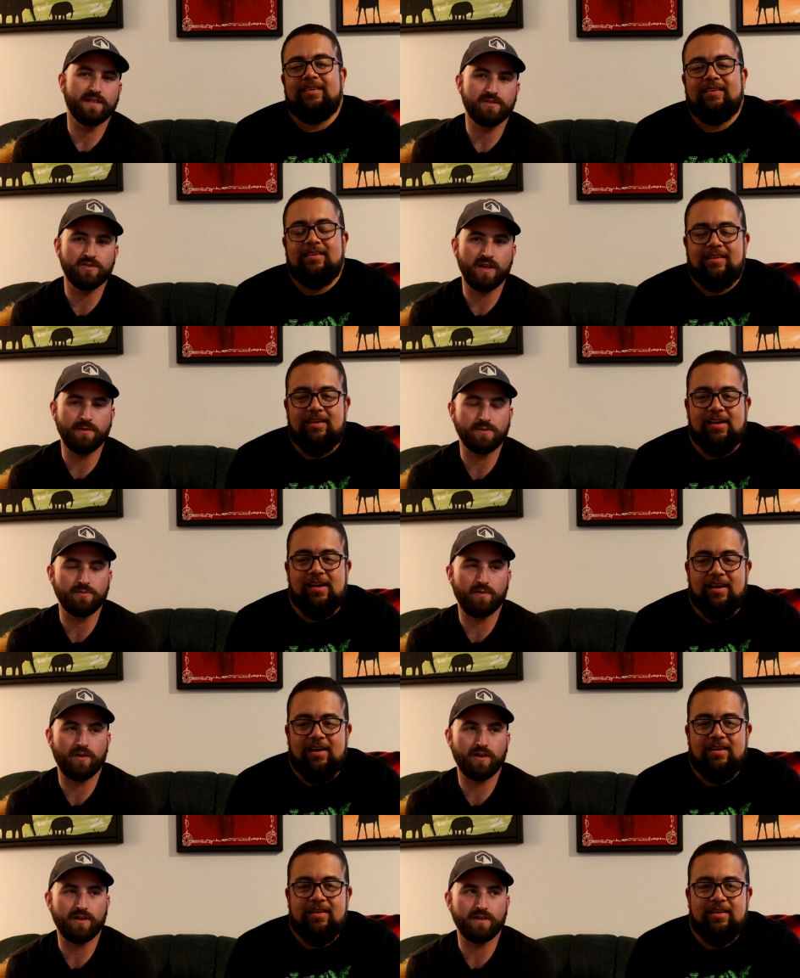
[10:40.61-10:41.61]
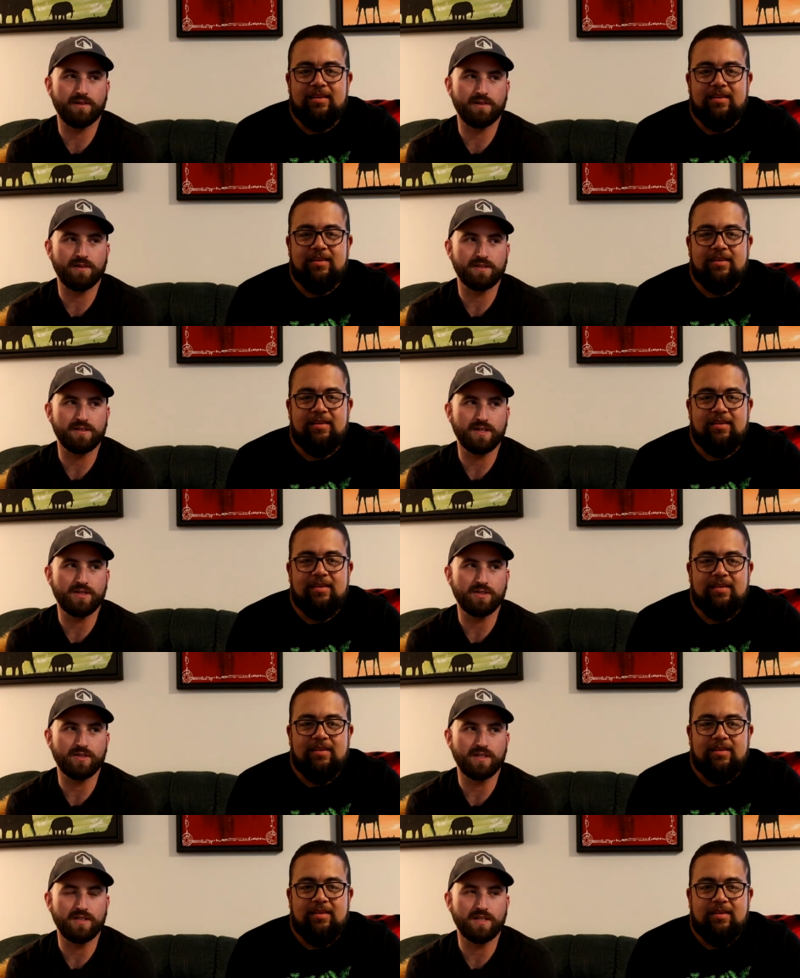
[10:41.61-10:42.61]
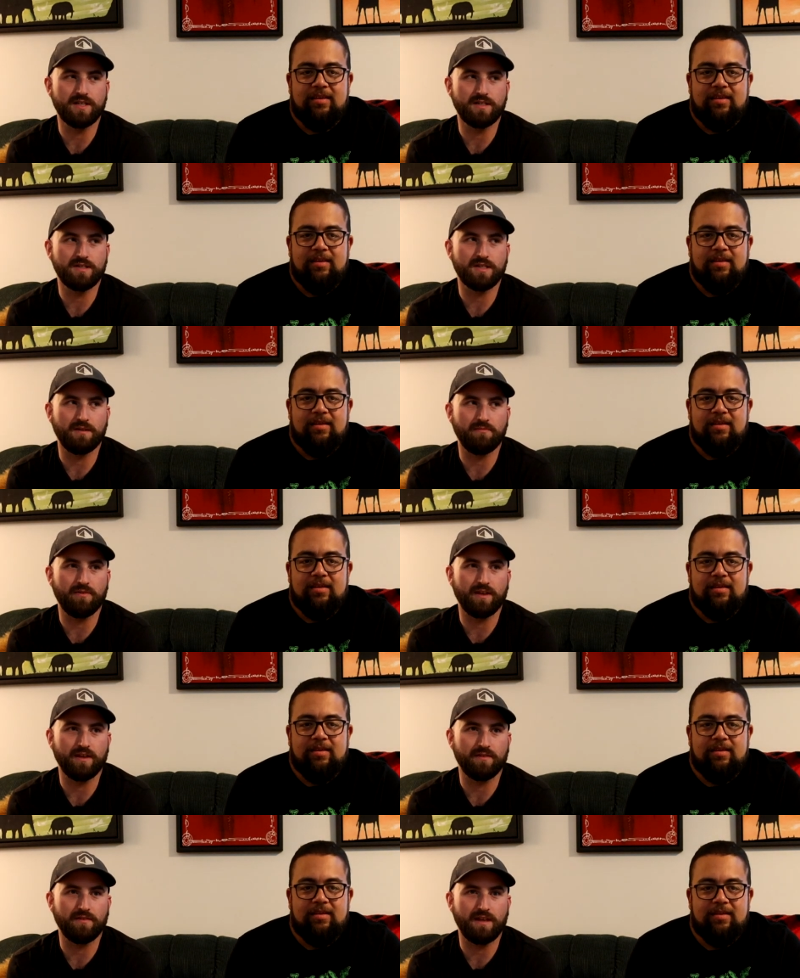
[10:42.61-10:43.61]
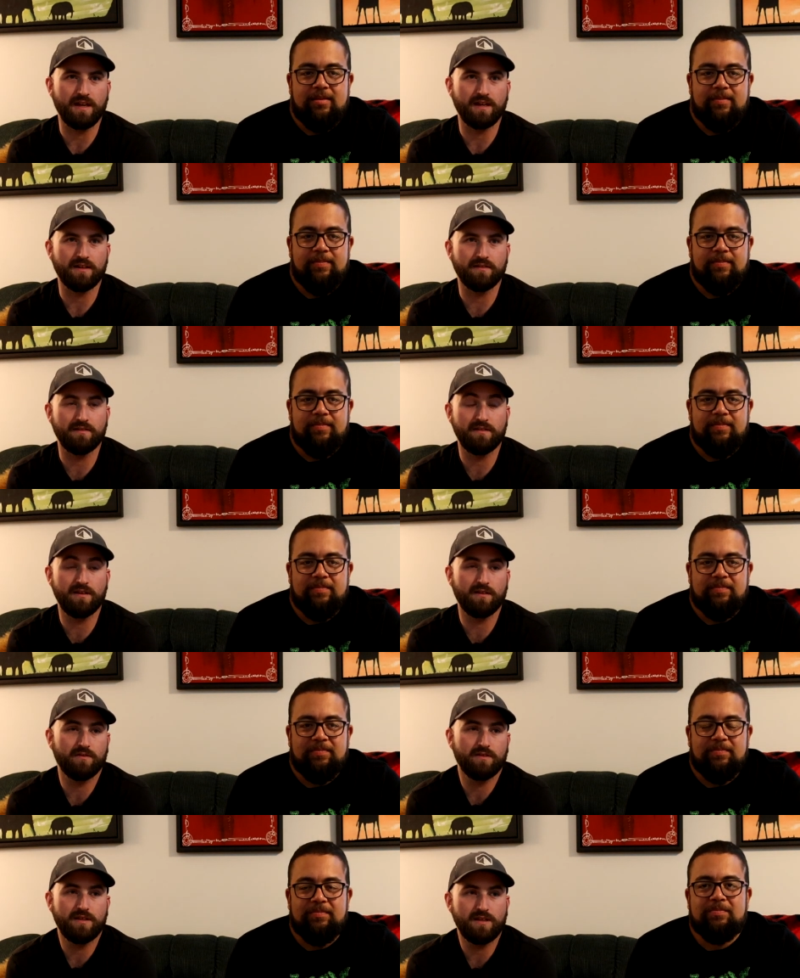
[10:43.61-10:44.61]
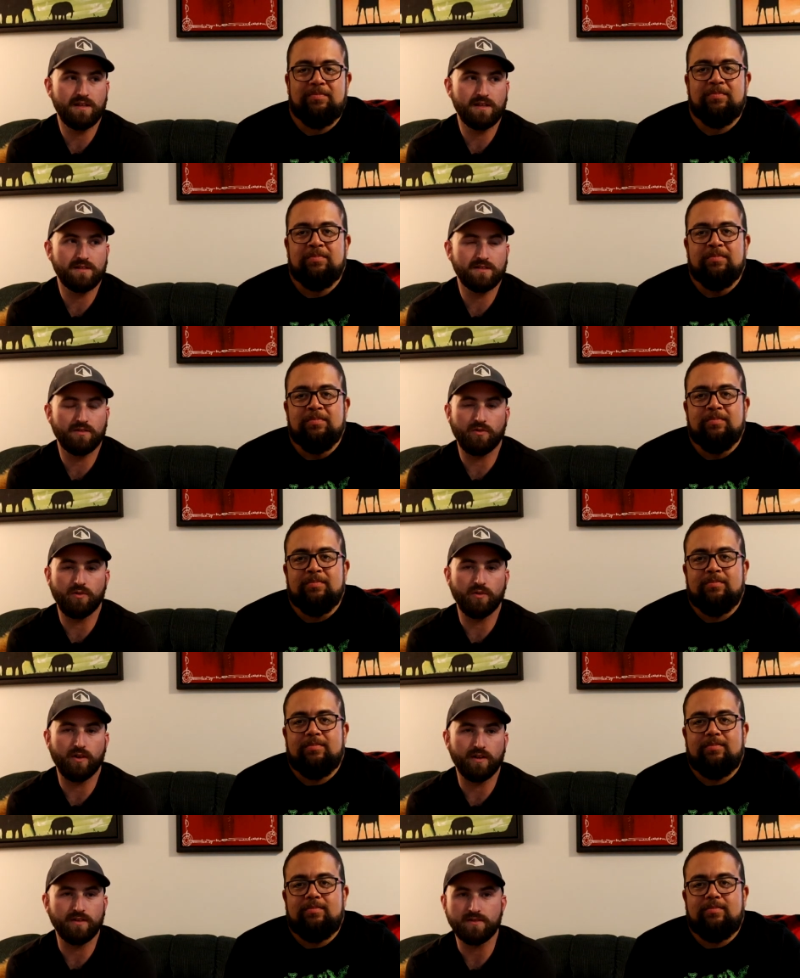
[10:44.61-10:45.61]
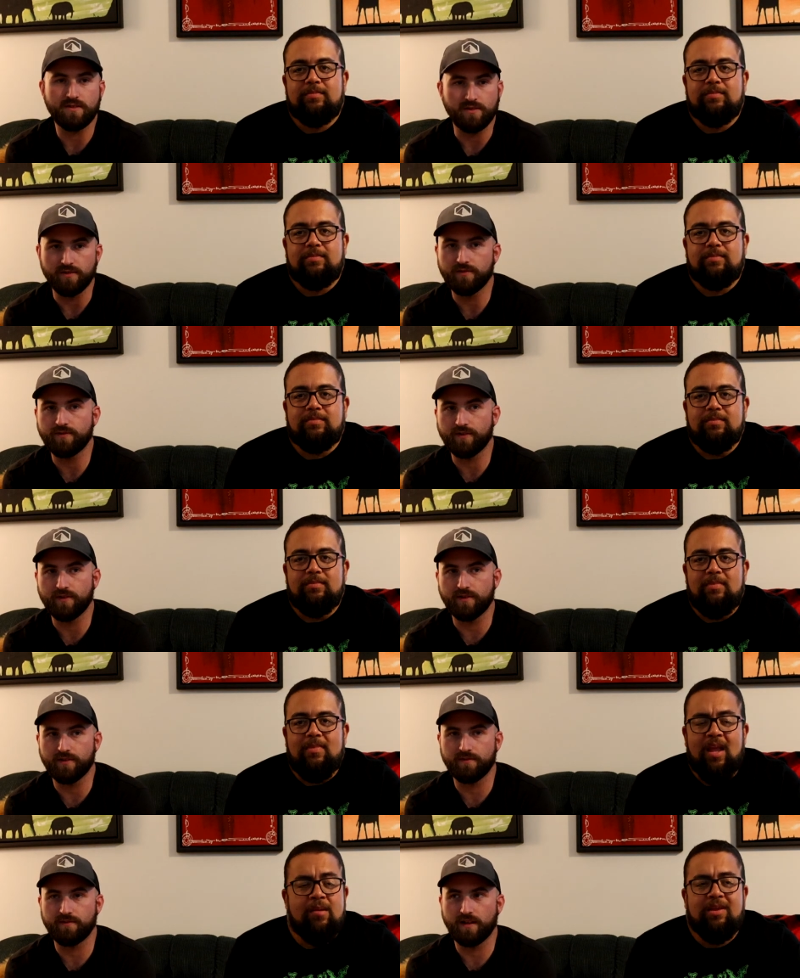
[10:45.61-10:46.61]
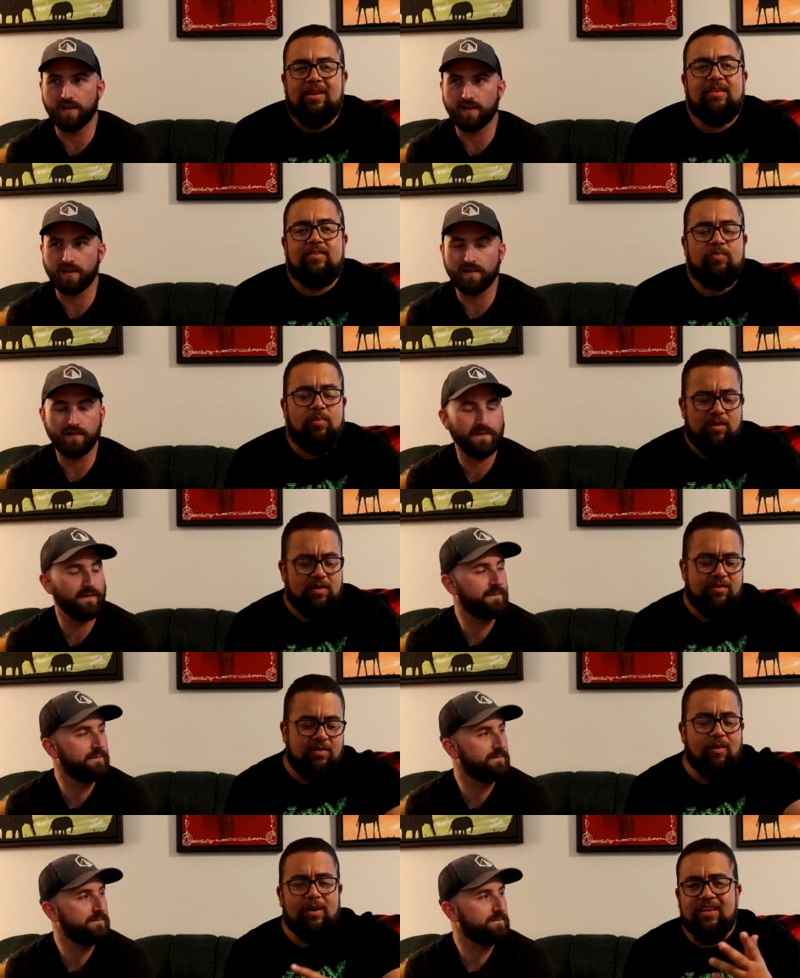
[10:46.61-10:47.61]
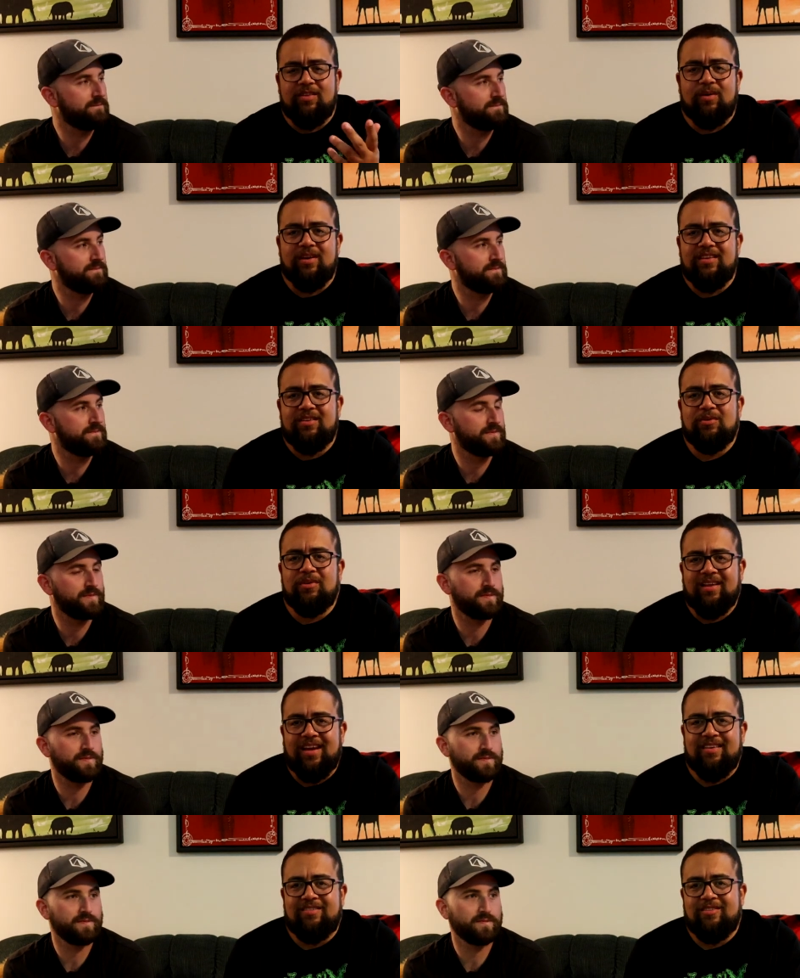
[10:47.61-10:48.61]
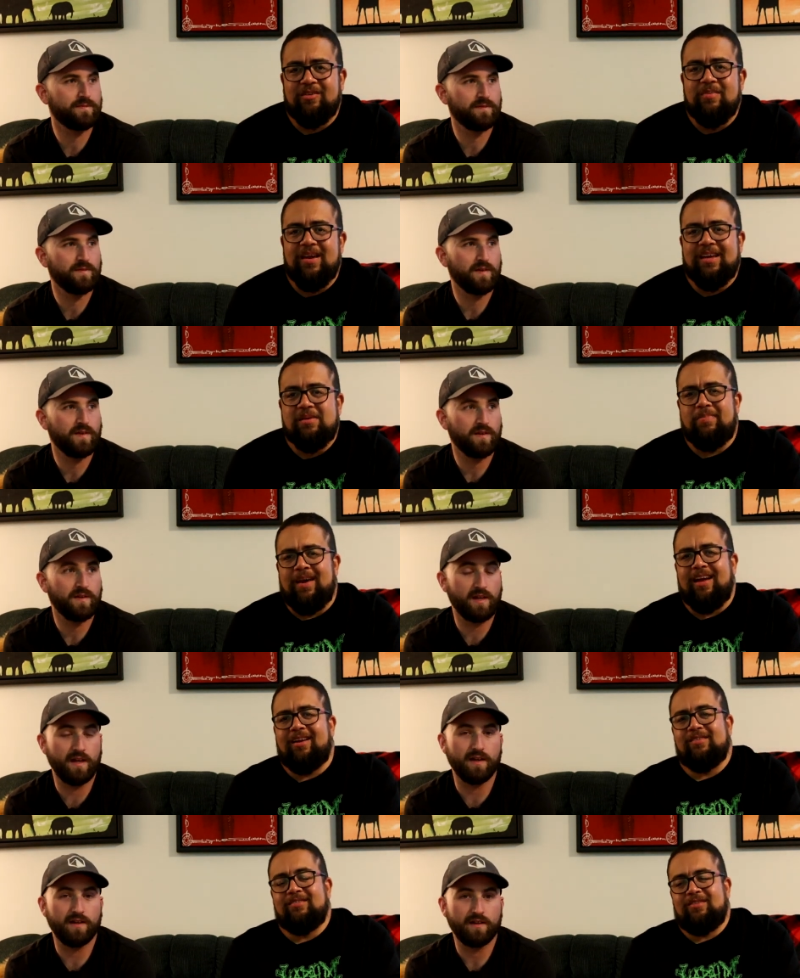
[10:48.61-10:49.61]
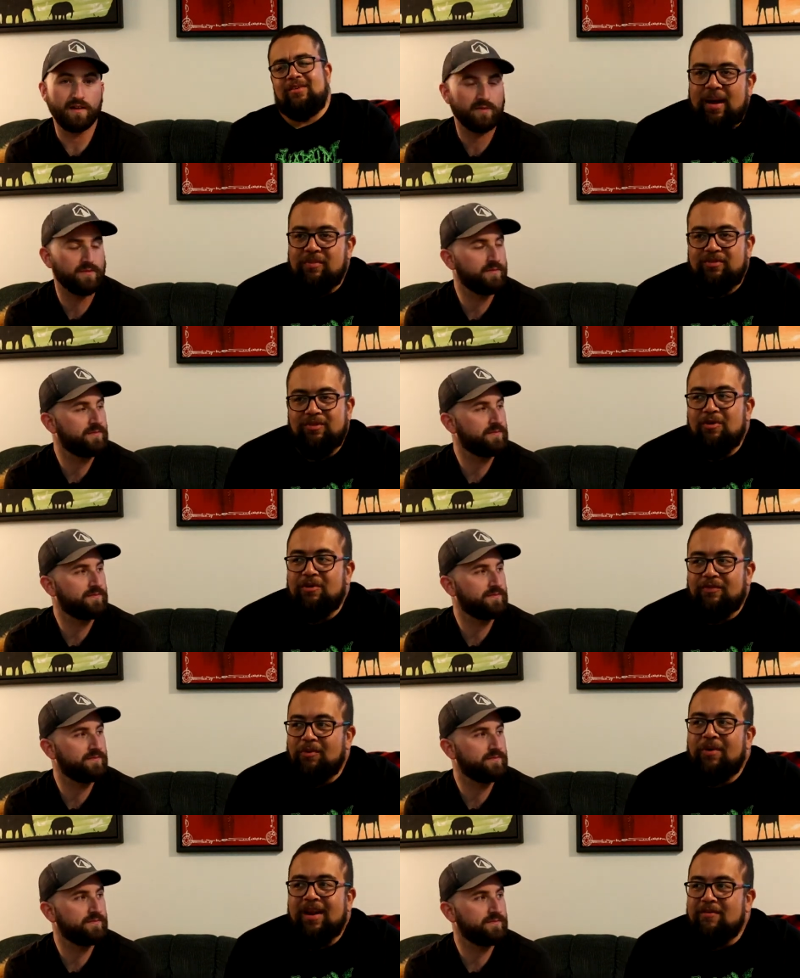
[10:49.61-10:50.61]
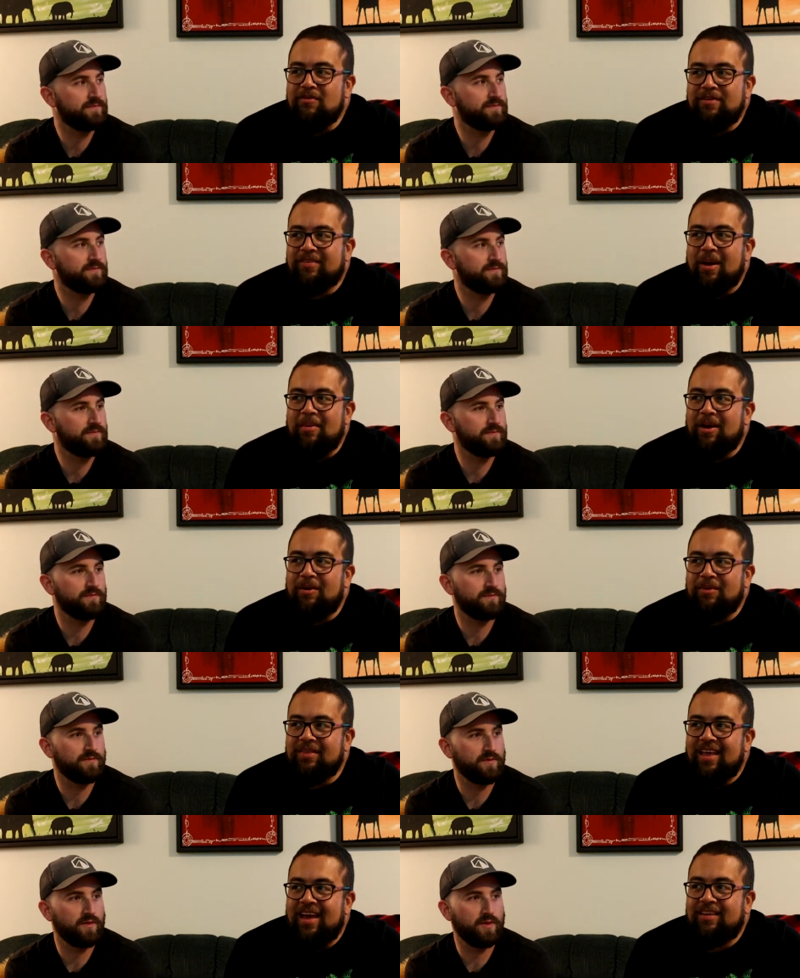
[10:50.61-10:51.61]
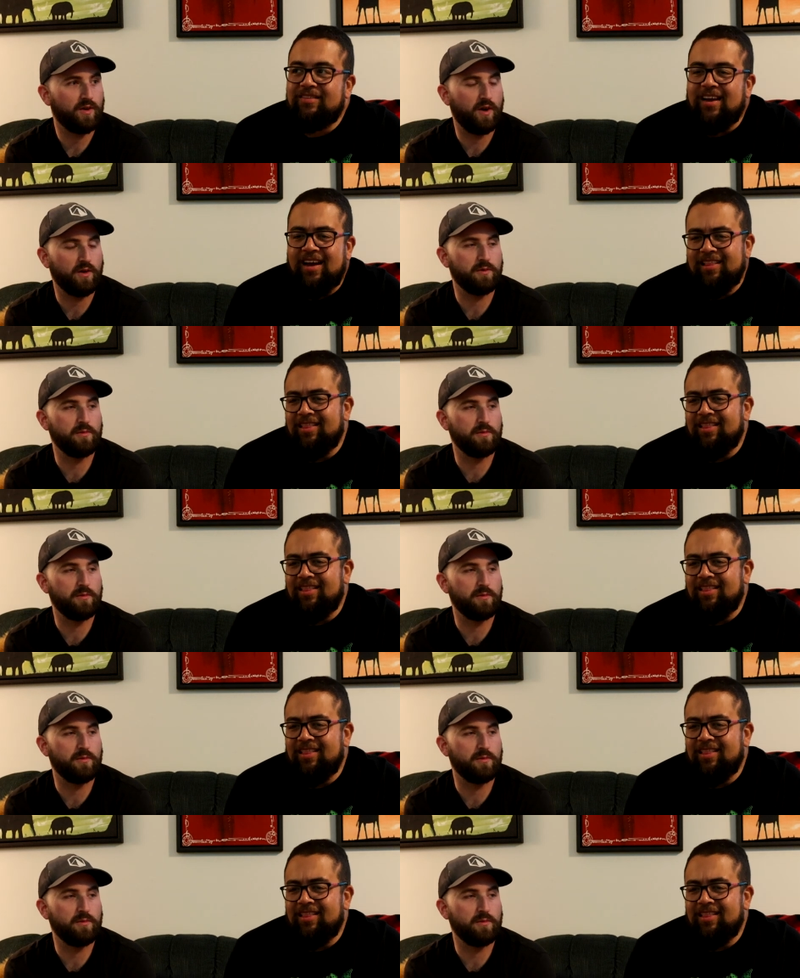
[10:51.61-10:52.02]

Speaker 1: it. James yeah. Wan essentially did something that you know he, he can still hold on to for.
Speaker 2: I mean, like, it, we're 2022 and the guy's still making bangers, yeah. and I'm stoked for whatever he's coming out with next. I